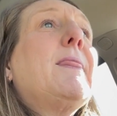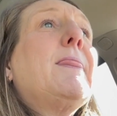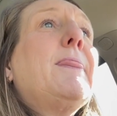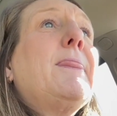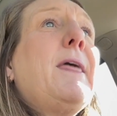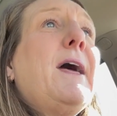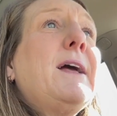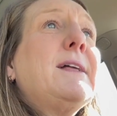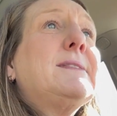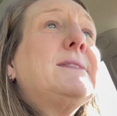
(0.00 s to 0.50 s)

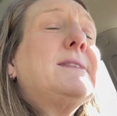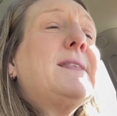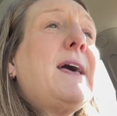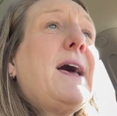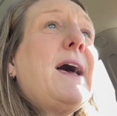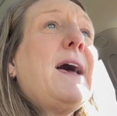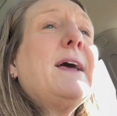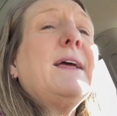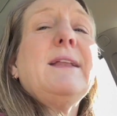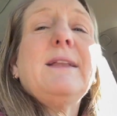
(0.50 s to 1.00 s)
that's
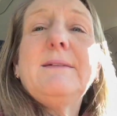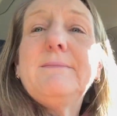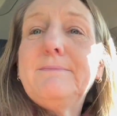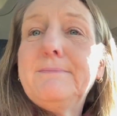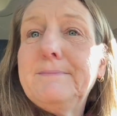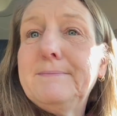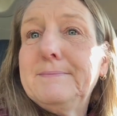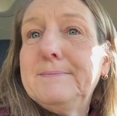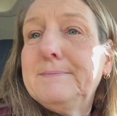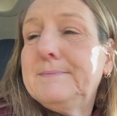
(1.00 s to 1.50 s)
that.
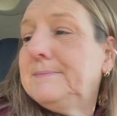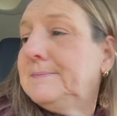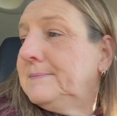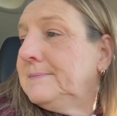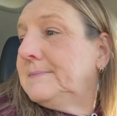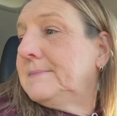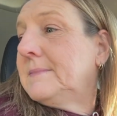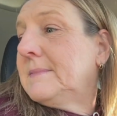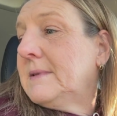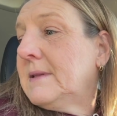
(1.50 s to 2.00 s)

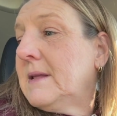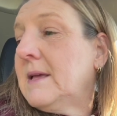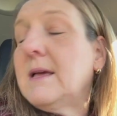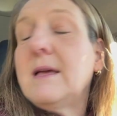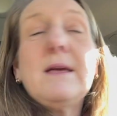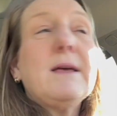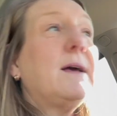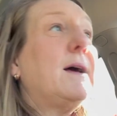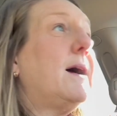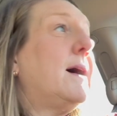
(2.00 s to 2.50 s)

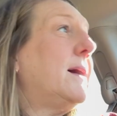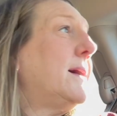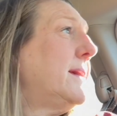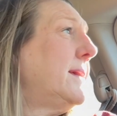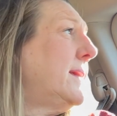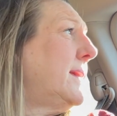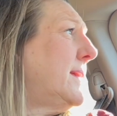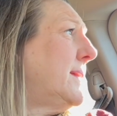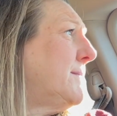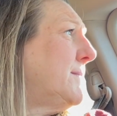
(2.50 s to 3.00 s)
I
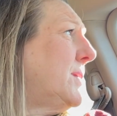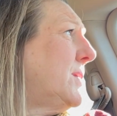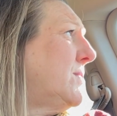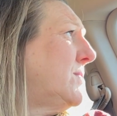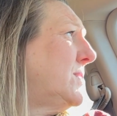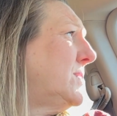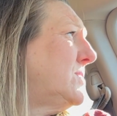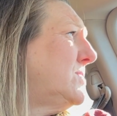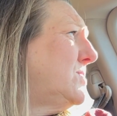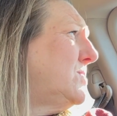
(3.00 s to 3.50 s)
am
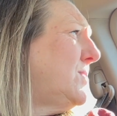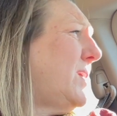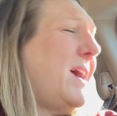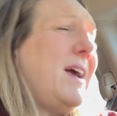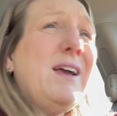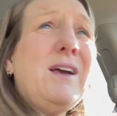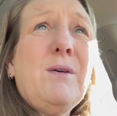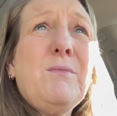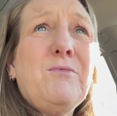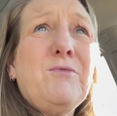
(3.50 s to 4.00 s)
going to
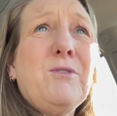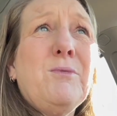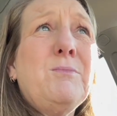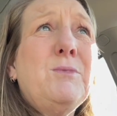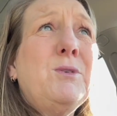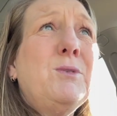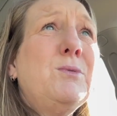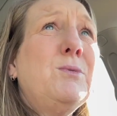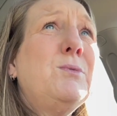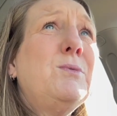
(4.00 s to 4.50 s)
hang up
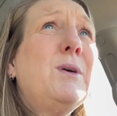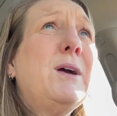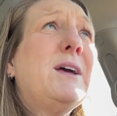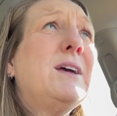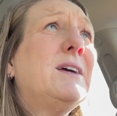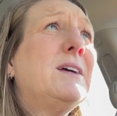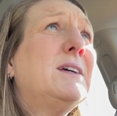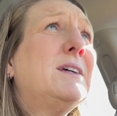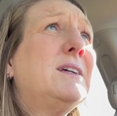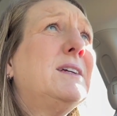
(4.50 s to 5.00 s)
from you,
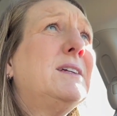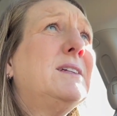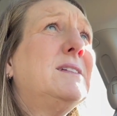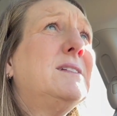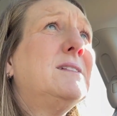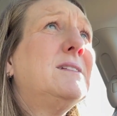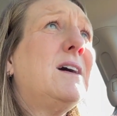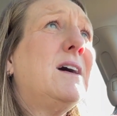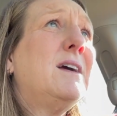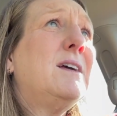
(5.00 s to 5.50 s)

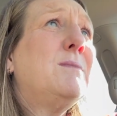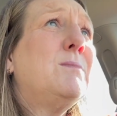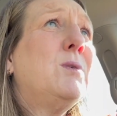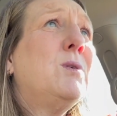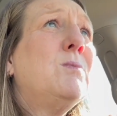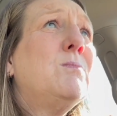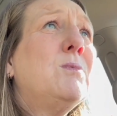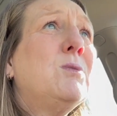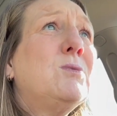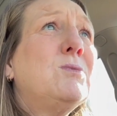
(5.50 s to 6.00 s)
and I am
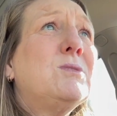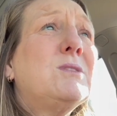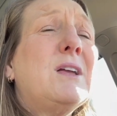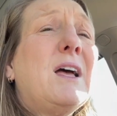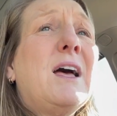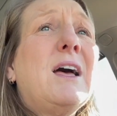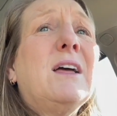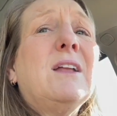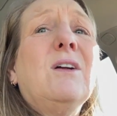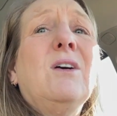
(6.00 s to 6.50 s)
almost
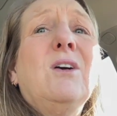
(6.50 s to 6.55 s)
at